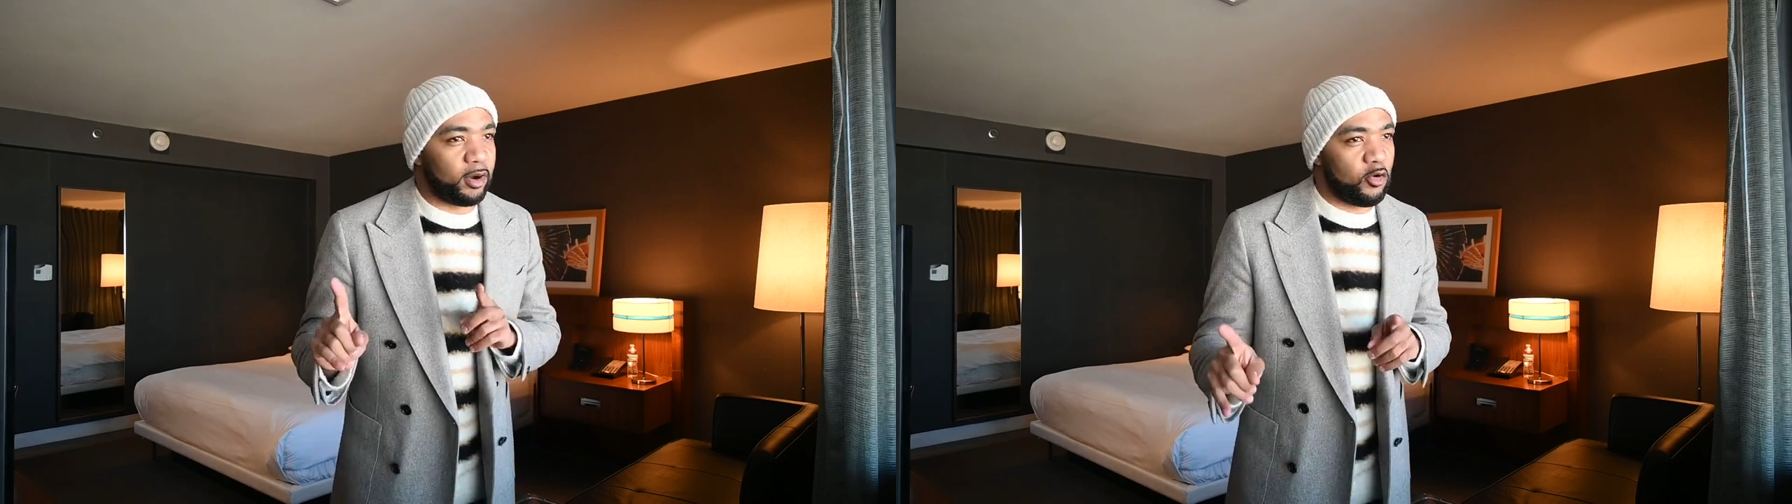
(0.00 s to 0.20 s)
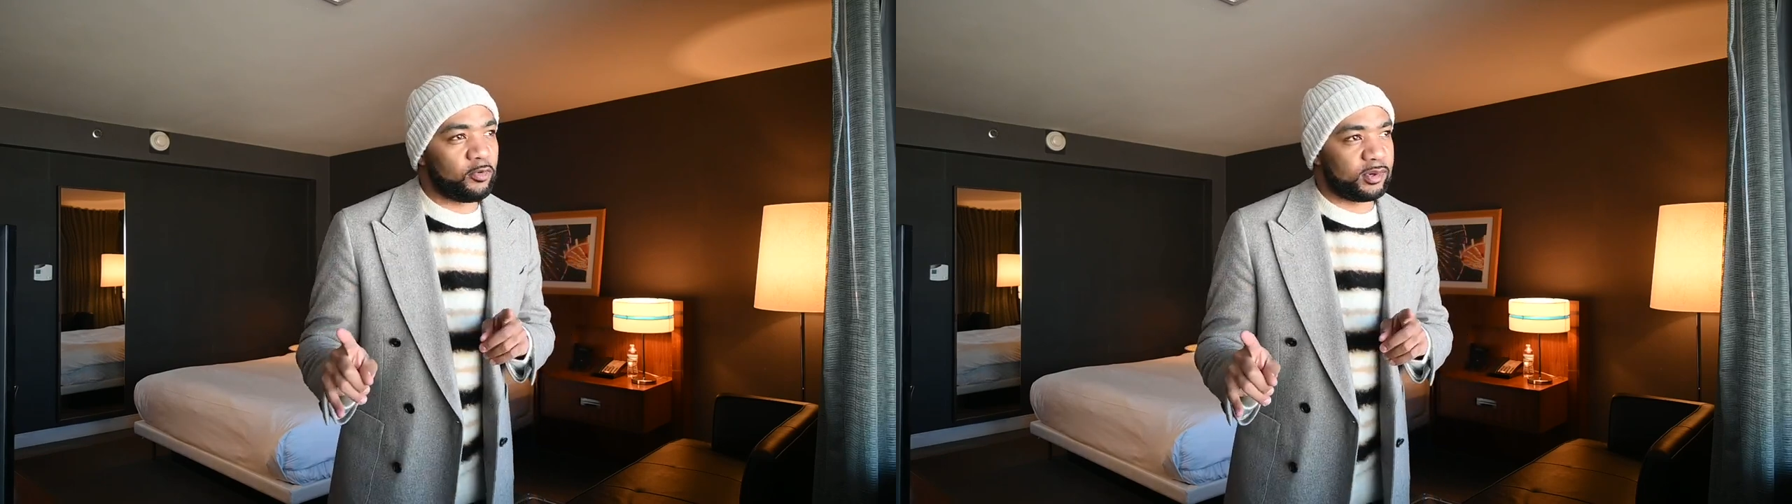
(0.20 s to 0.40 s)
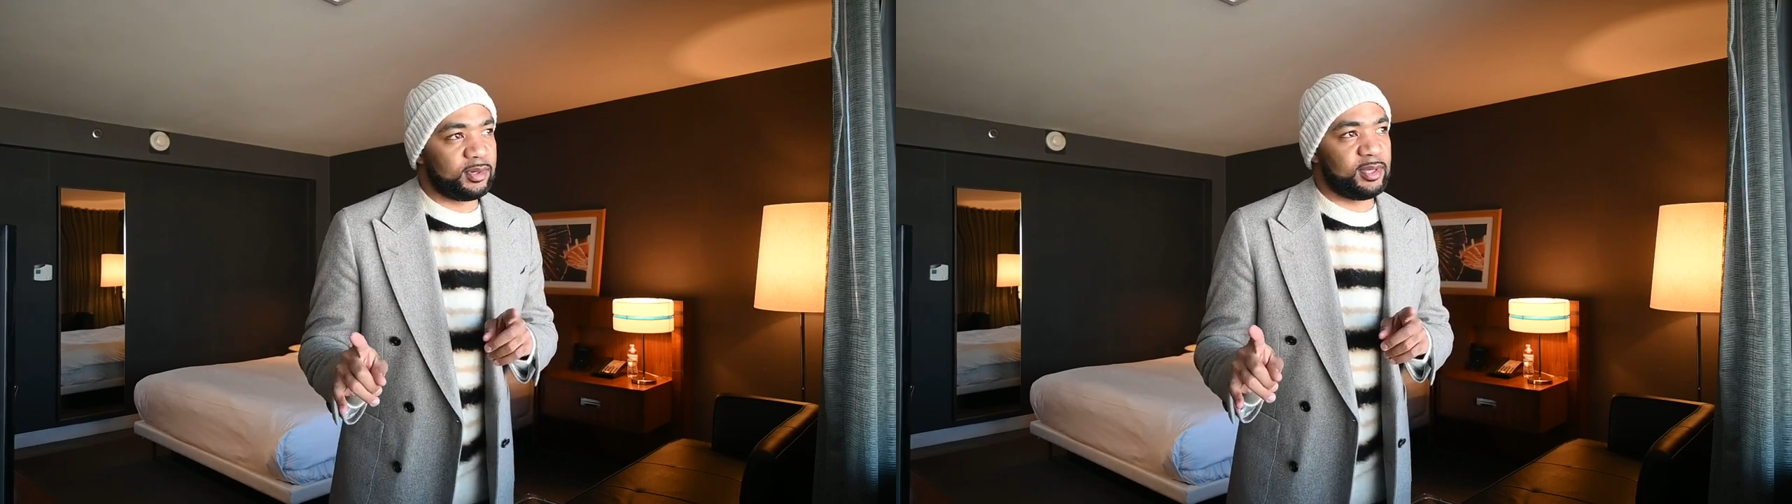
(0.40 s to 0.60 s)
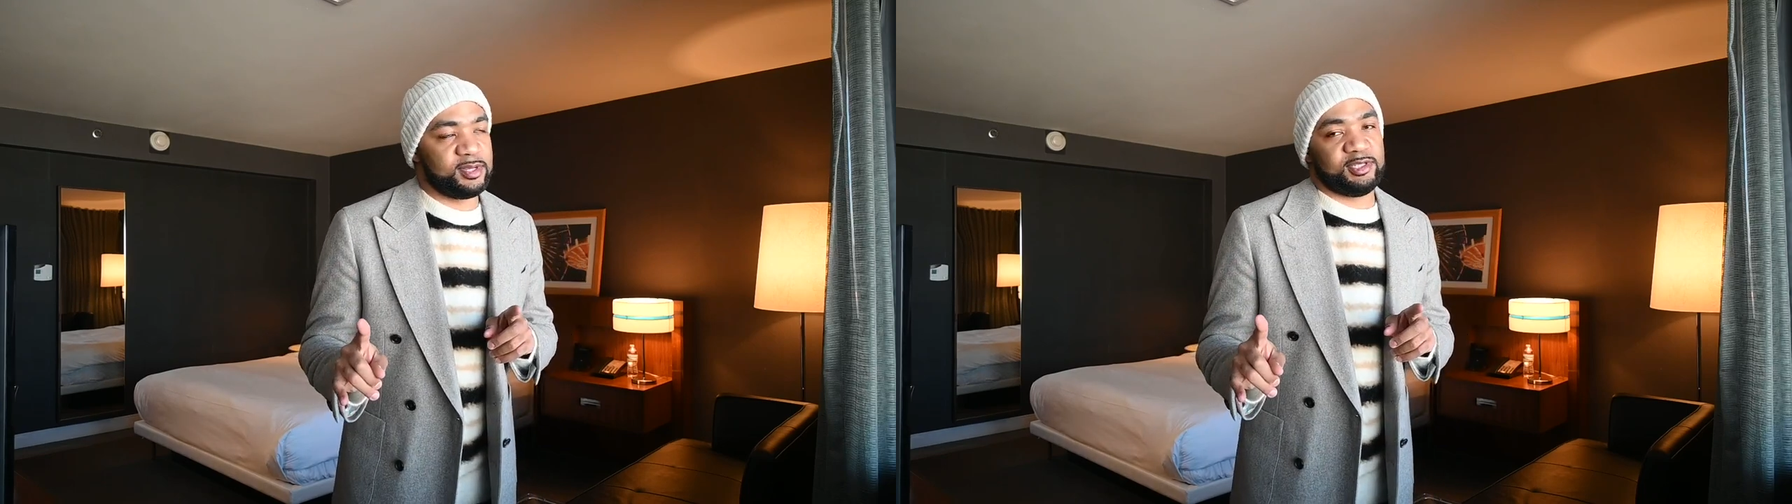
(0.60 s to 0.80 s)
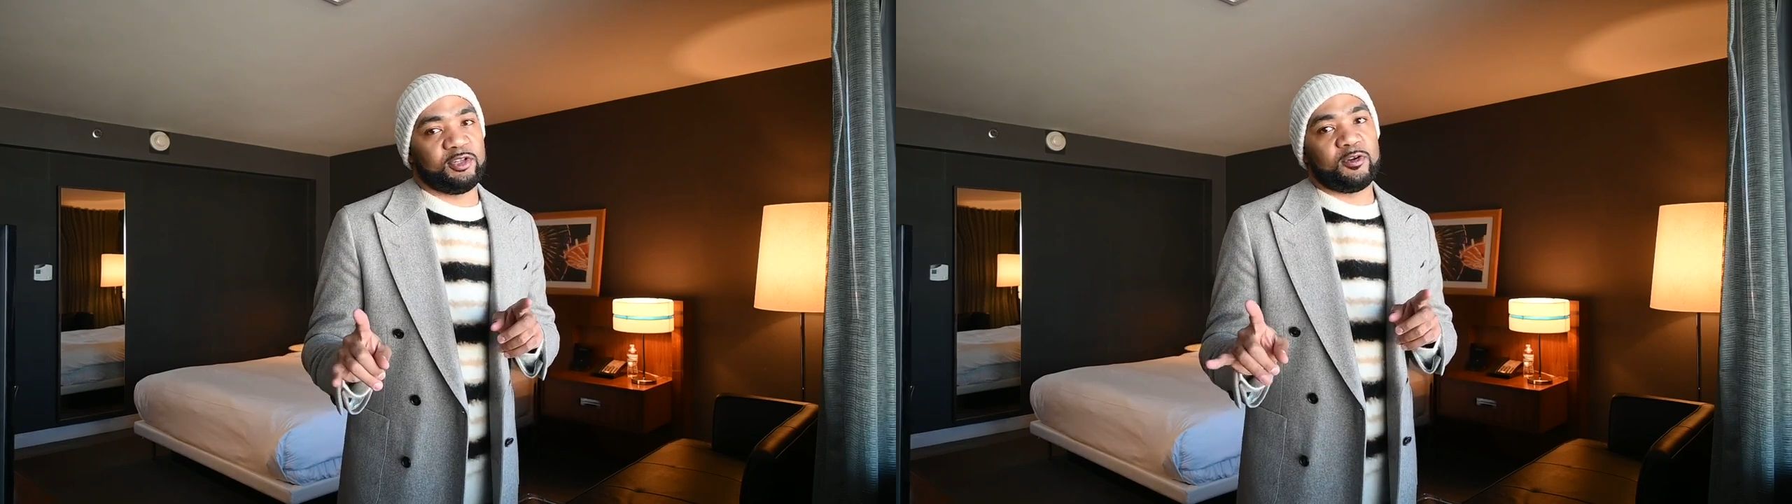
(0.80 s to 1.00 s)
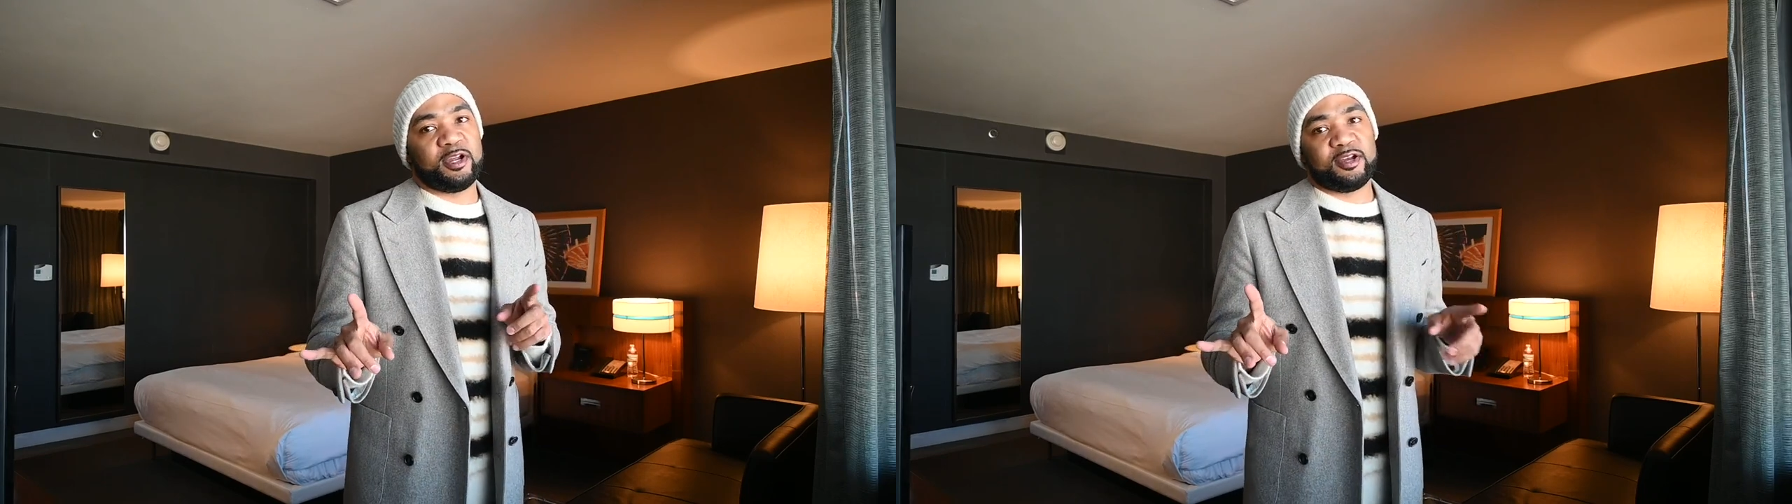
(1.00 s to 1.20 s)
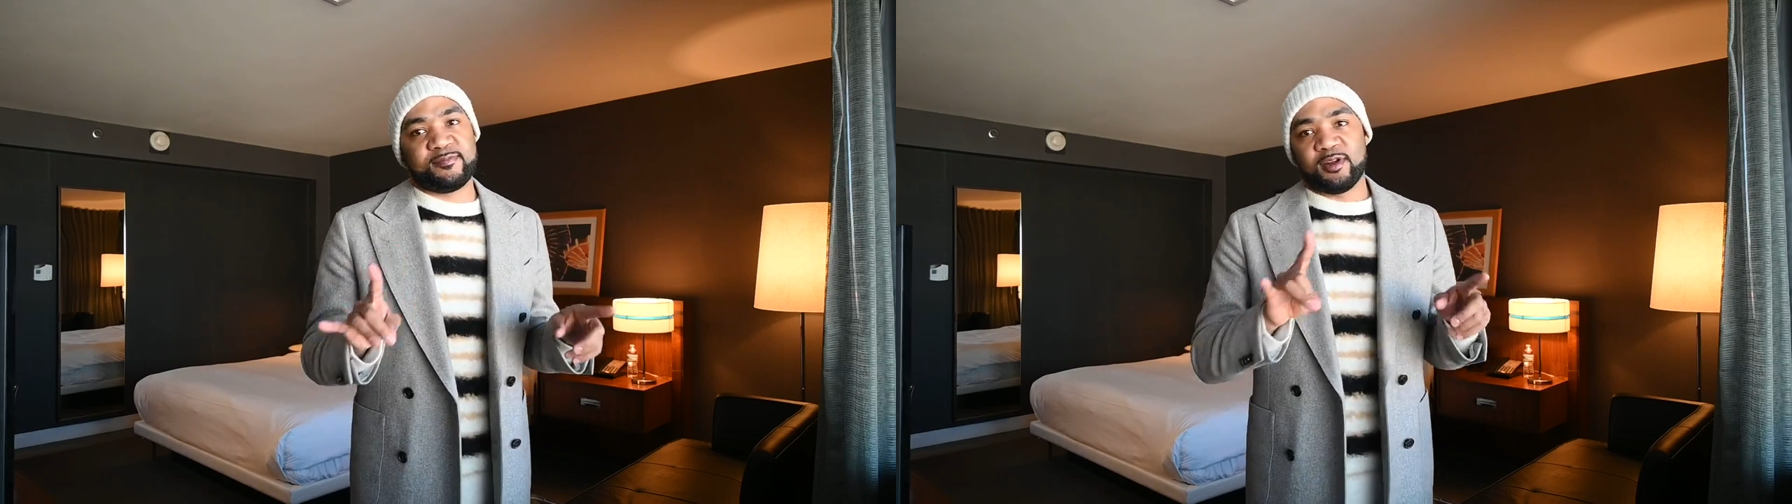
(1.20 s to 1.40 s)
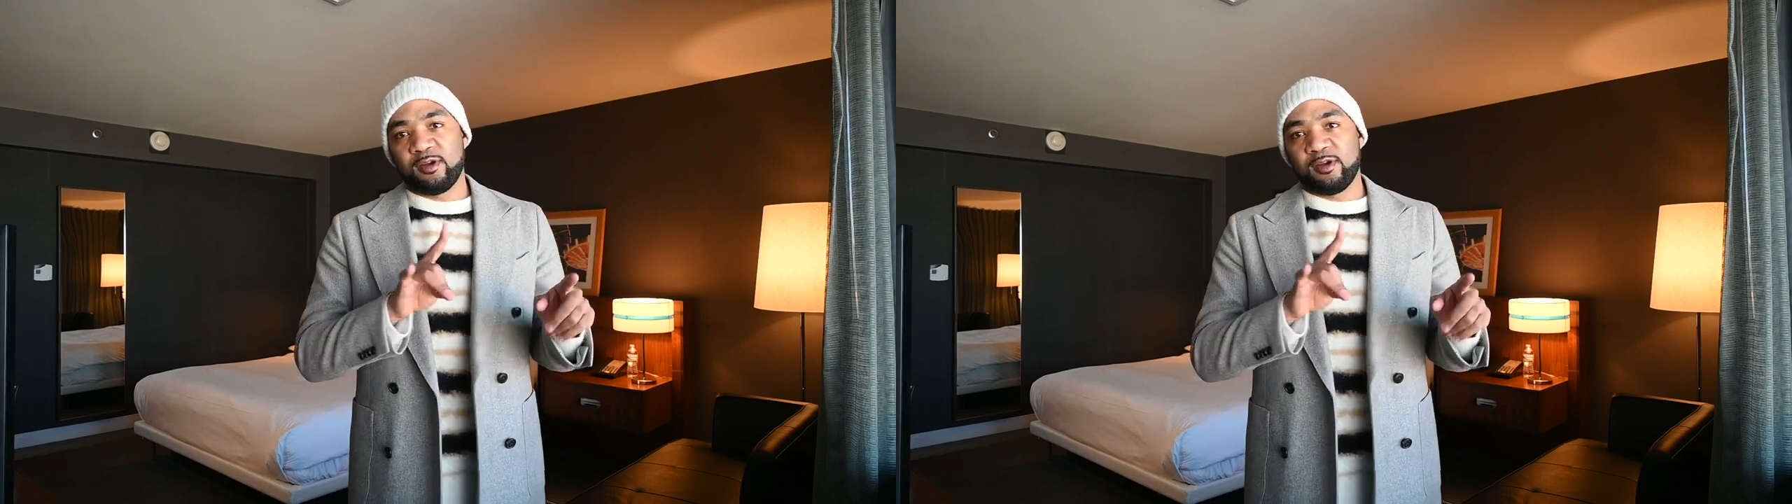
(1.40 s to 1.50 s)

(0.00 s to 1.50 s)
over on Instagram.